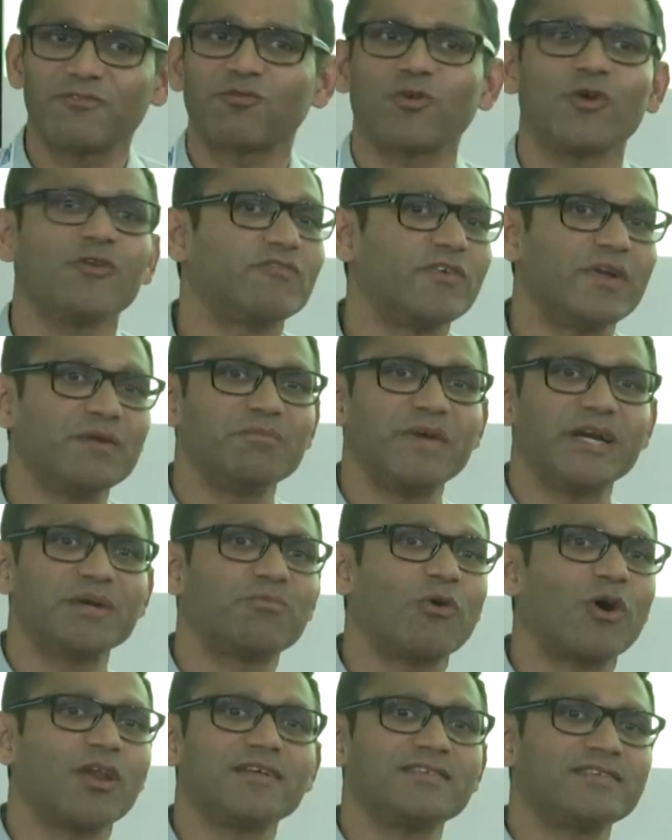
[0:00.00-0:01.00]
fulfillment
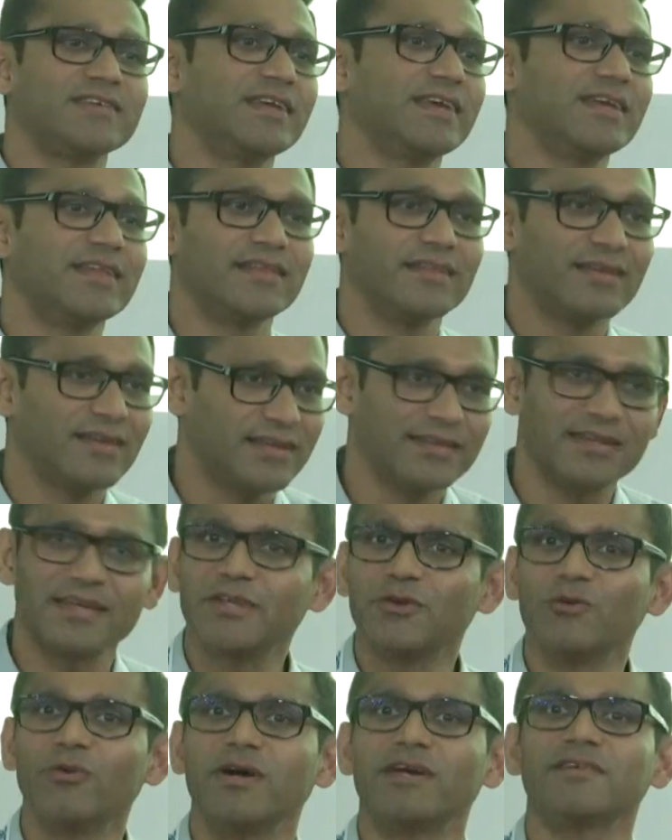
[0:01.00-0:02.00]
policy in the
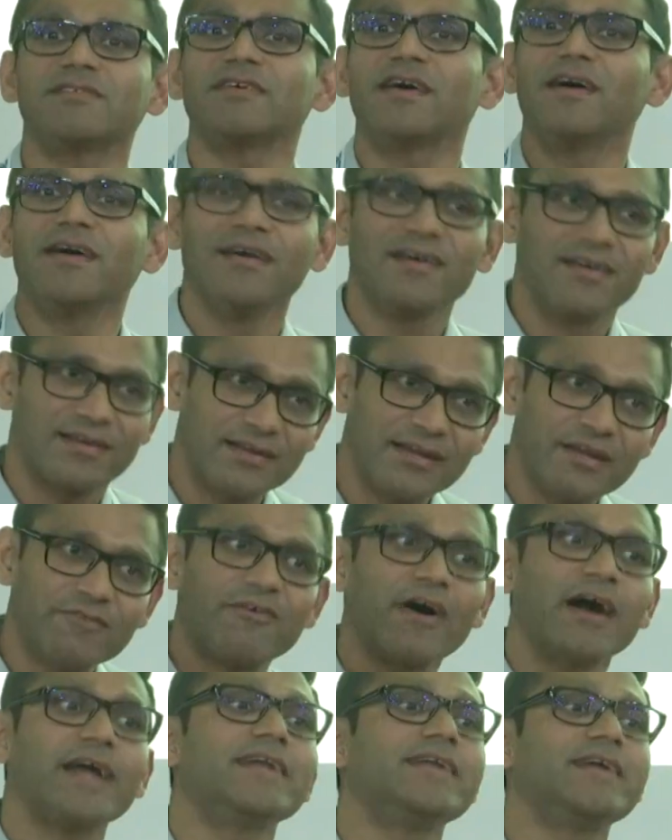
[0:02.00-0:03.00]
US
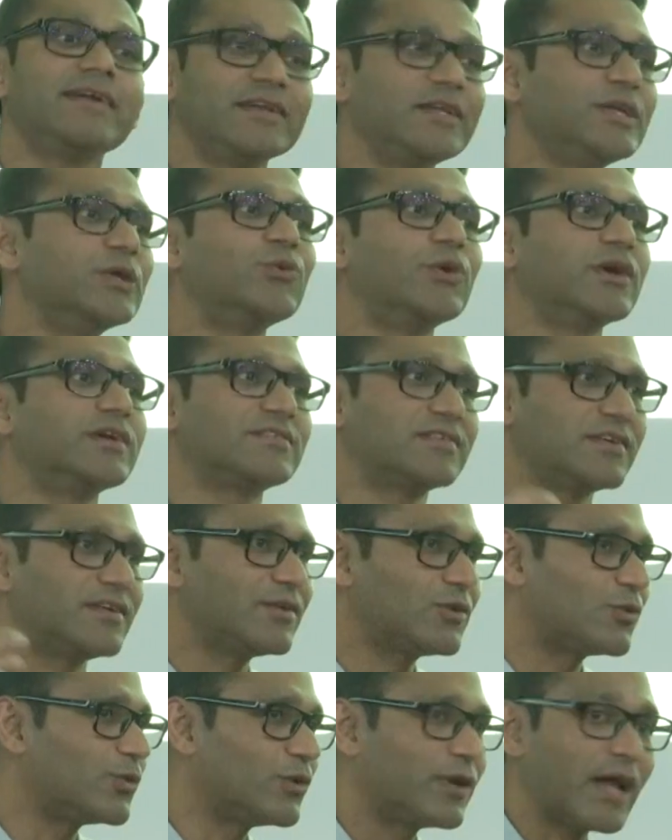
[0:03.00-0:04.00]
divided US
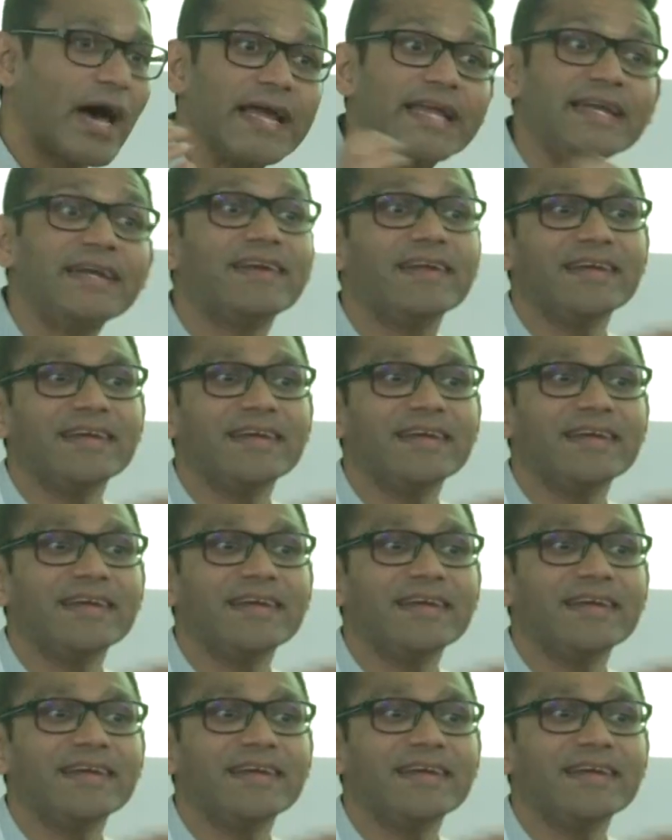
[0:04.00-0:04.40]
into 9